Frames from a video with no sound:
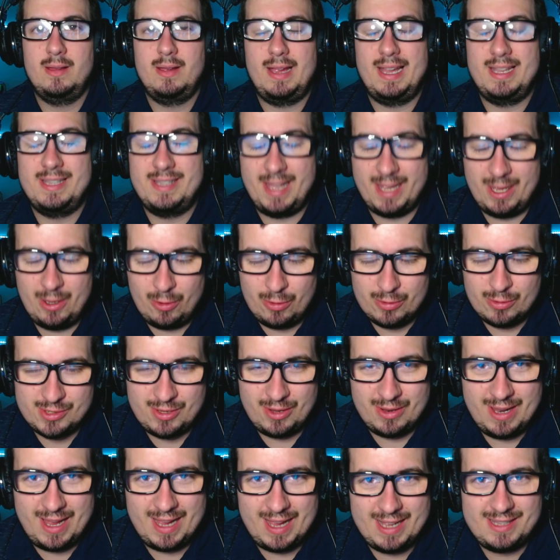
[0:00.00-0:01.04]
And I also
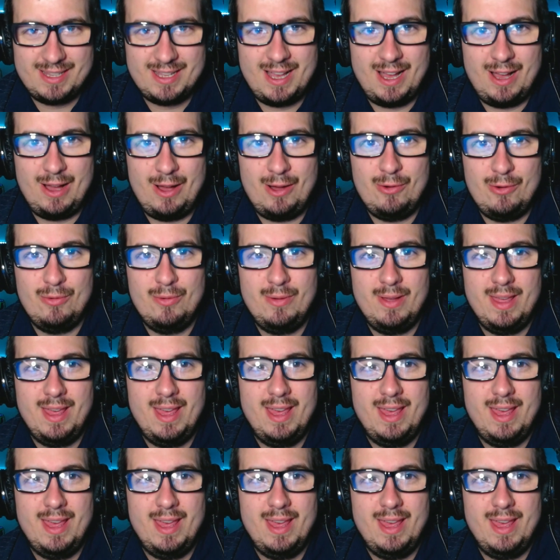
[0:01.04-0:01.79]
liked how